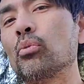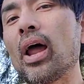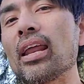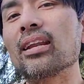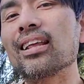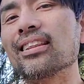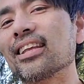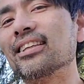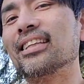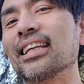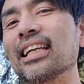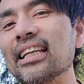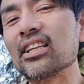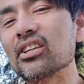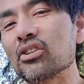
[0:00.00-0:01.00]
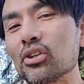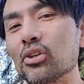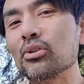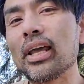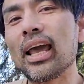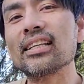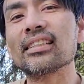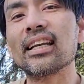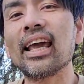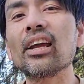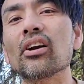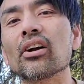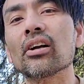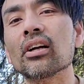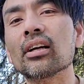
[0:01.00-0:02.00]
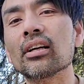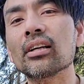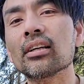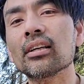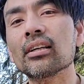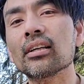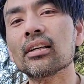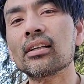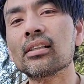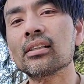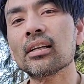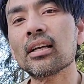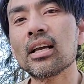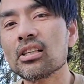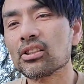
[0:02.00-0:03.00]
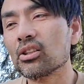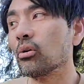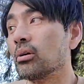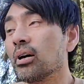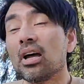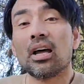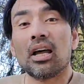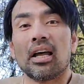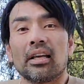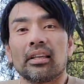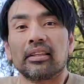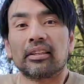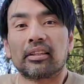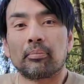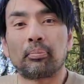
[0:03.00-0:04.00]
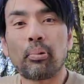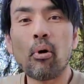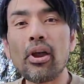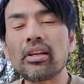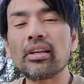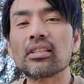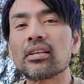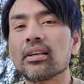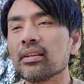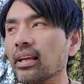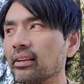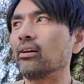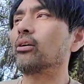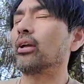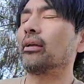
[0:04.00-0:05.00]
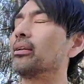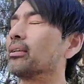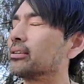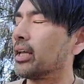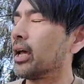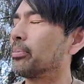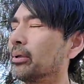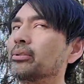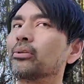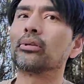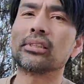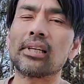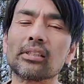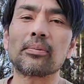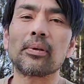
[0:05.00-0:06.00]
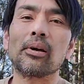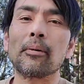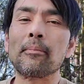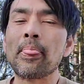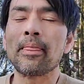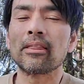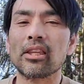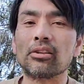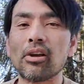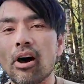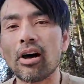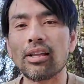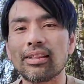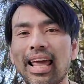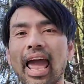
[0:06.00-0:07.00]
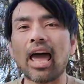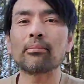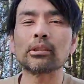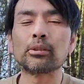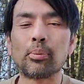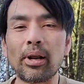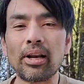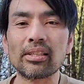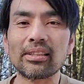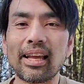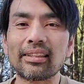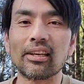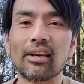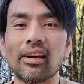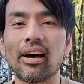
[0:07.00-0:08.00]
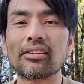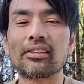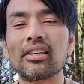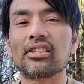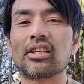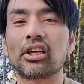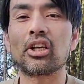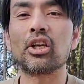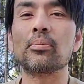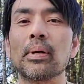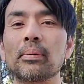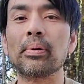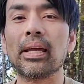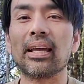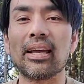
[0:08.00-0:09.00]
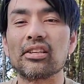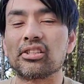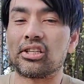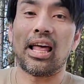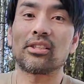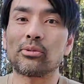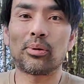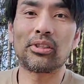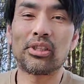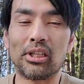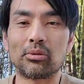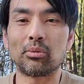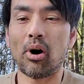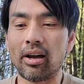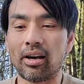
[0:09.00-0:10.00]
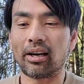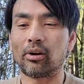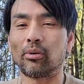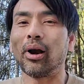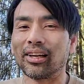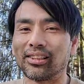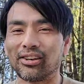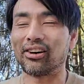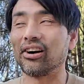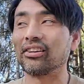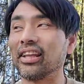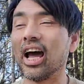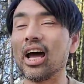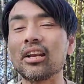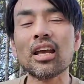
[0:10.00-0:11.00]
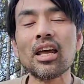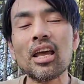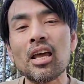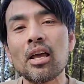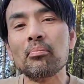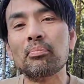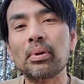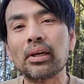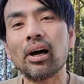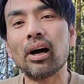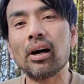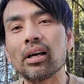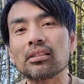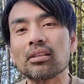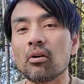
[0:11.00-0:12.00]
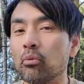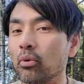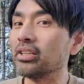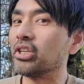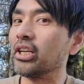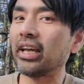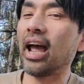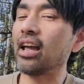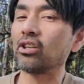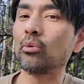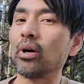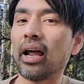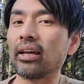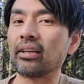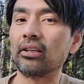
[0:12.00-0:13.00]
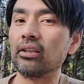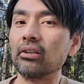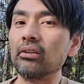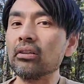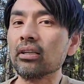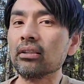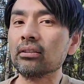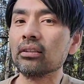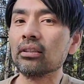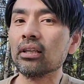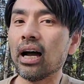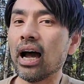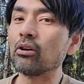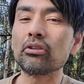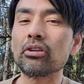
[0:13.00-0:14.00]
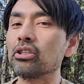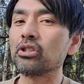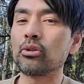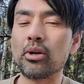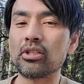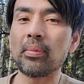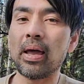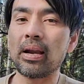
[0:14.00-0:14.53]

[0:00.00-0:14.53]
read it, and then deleted it 2 days later. So the point is, like, okay, there's Temple who says, the animal's brain is like the autistic human being, and that's where she's wrong, and I corrected her on that, because one, she can't do what I can do. I don't use treats or